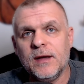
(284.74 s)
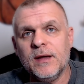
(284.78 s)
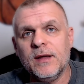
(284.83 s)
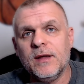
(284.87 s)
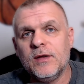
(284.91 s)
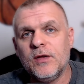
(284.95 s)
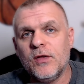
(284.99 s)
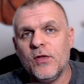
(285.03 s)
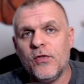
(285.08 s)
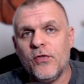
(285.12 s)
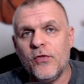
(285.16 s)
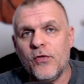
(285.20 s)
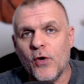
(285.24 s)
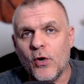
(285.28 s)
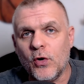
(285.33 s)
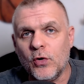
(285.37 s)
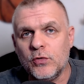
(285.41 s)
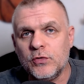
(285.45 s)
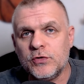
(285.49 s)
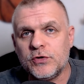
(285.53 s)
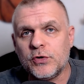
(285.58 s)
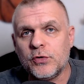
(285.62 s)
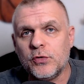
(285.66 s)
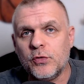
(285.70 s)

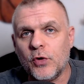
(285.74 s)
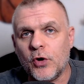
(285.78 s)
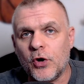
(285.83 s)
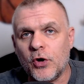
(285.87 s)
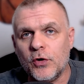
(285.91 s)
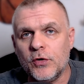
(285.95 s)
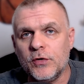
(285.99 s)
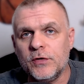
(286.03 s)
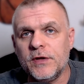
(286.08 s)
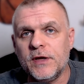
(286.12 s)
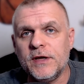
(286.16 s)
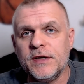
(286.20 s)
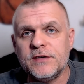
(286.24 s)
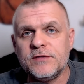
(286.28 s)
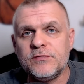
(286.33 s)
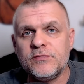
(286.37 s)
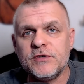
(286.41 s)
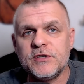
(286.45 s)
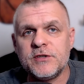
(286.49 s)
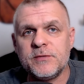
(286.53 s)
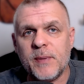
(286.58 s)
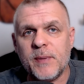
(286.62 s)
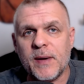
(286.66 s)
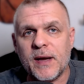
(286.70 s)
those who earned his
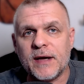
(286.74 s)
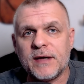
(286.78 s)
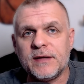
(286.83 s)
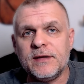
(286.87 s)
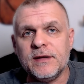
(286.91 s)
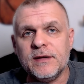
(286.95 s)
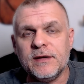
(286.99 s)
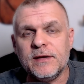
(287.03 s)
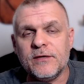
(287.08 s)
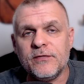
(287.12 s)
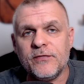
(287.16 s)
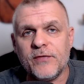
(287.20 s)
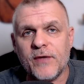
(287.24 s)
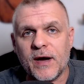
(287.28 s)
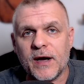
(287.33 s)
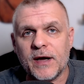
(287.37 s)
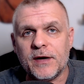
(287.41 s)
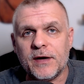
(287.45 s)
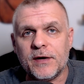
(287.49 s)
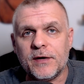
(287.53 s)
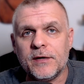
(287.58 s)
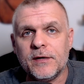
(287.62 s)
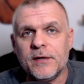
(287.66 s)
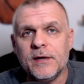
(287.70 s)
respect in the
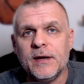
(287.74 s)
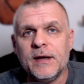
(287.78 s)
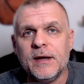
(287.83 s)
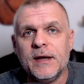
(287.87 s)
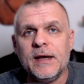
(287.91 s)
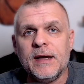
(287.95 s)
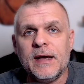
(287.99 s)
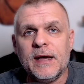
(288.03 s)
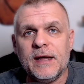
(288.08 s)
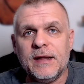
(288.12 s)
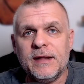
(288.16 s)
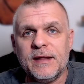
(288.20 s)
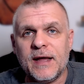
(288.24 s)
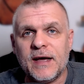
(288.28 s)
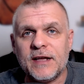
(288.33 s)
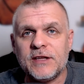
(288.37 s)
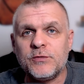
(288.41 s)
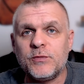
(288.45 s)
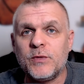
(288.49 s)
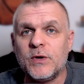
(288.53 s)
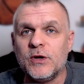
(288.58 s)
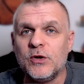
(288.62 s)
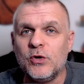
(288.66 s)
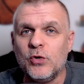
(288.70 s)
fire. And that's
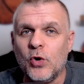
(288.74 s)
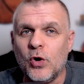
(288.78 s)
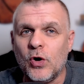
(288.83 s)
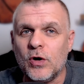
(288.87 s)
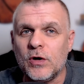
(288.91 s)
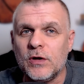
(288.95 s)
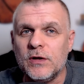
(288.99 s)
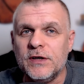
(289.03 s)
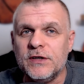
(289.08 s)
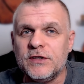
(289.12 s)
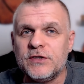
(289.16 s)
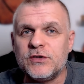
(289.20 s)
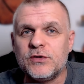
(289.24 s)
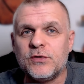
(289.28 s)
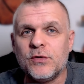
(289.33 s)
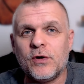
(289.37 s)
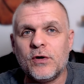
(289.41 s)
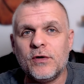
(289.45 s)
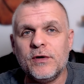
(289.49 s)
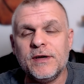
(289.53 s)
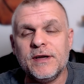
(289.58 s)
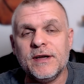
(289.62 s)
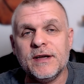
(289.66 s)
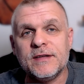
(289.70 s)
where Longley's
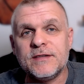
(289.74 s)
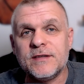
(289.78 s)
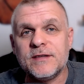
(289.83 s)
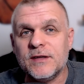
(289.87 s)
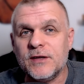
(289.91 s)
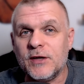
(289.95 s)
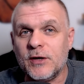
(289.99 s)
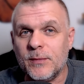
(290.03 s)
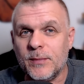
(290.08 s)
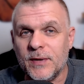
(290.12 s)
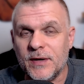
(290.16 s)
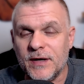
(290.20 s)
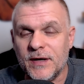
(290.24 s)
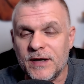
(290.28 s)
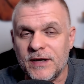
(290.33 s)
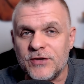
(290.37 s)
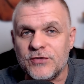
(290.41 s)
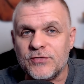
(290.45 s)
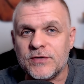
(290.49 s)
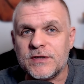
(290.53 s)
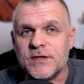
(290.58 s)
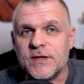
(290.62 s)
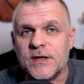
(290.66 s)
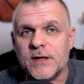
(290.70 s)
story gets a little bit
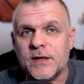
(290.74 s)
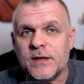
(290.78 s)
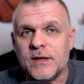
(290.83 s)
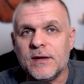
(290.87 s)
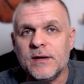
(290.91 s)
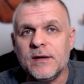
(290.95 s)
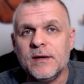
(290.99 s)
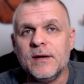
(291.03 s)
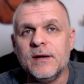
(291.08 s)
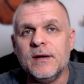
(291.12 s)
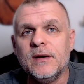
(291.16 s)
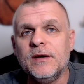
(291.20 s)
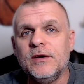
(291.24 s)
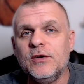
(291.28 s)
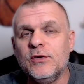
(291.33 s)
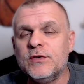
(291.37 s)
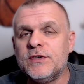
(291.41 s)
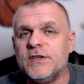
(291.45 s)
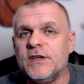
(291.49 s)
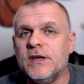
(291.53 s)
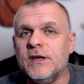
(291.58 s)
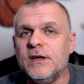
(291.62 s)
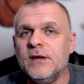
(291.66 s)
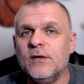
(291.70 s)
interesting. You
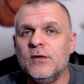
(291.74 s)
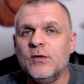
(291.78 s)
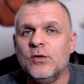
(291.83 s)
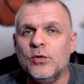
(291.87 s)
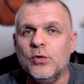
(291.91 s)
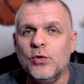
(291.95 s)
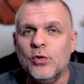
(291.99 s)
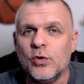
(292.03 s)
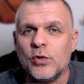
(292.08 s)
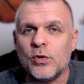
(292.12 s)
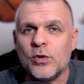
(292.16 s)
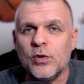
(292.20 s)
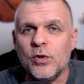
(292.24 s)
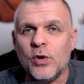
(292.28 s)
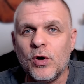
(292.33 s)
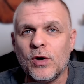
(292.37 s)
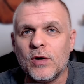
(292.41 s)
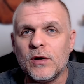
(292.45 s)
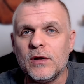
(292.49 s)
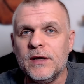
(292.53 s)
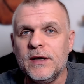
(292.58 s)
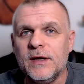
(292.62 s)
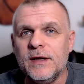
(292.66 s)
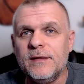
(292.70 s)
see, Luc
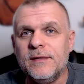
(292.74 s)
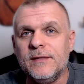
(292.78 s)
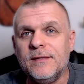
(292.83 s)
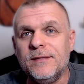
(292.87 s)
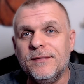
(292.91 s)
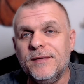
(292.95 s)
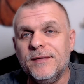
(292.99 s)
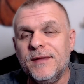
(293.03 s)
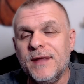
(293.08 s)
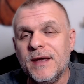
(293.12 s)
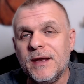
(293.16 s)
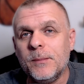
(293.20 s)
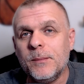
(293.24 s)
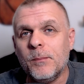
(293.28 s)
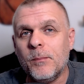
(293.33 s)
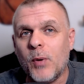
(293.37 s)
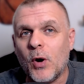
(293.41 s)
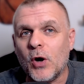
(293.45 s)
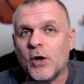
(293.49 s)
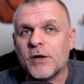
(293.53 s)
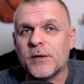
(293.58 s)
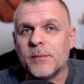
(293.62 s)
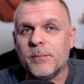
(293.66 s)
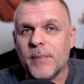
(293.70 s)
Longley didn't
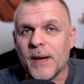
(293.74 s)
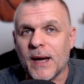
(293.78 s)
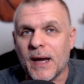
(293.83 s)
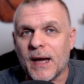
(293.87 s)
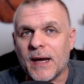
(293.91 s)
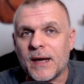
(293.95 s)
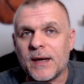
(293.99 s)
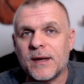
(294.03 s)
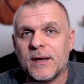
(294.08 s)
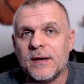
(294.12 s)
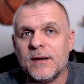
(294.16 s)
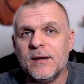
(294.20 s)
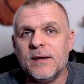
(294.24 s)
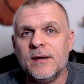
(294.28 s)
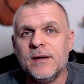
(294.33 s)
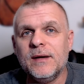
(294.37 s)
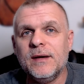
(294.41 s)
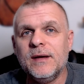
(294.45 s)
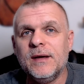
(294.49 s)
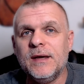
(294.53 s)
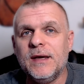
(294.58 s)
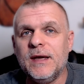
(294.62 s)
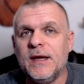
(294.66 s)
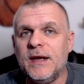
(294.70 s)
bark back.
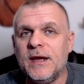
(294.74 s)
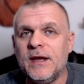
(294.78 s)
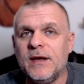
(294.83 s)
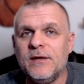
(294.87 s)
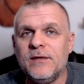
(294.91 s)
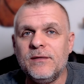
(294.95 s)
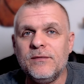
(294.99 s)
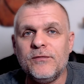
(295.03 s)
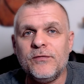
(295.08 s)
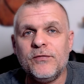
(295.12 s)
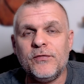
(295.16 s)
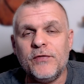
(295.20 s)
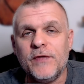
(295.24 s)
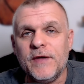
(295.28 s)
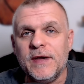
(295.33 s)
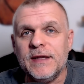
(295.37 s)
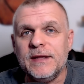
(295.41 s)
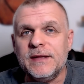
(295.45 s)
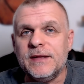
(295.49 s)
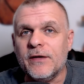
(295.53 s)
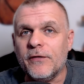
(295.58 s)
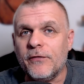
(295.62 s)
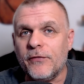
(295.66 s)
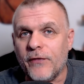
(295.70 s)
He didn't
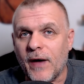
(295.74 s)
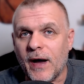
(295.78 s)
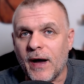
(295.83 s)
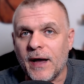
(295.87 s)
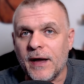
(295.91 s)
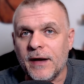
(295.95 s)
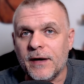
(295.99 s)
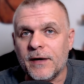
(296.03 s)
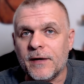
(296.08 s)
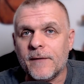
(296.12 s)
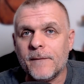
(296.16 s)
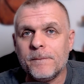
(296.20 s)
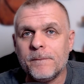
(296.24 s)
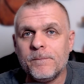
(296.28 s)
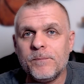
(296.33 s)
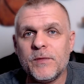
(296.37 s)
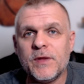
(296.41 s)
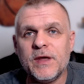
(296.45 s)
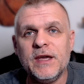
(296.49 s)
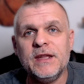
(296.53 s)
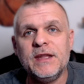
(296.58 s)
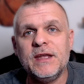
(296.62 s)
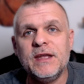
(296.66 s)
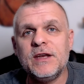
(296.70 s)
feed the fire.
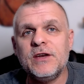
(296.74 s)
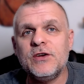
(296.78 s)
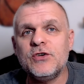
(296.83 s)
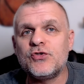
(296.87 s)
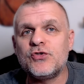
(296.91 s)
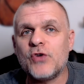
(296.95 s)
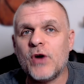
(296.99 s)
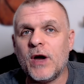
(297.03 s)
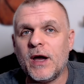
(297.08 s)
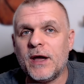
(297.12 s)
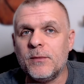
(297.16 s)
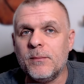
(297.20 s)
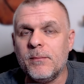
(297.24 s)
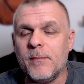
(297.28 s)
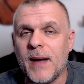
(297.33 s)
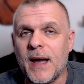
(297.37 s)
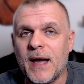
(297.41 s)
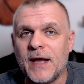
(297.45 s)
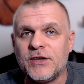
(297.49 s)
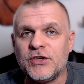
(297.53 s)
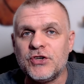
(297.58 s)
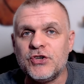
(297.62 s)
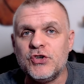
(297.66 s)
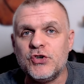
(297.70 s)
He didn't try to
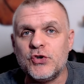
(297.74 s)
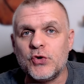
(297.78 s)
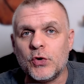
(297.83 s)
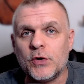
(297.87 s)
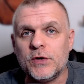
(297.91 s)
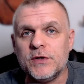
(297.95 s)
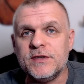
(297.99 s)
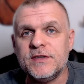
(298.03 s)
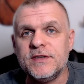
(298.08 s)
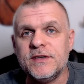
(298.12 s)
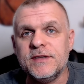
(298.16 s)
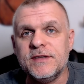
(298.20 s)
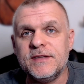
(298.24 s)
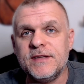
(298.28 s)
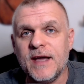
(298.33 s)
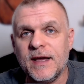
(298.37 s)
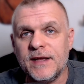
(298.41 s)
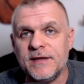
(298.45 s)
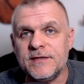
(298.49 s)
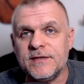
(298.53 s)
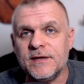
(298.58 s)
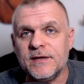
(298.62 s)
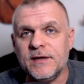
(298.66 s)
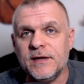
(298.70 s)
match Jordan's
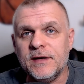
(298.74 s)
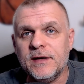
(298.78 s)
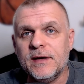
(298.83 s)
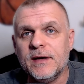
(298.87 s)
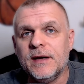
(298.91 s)
intensity.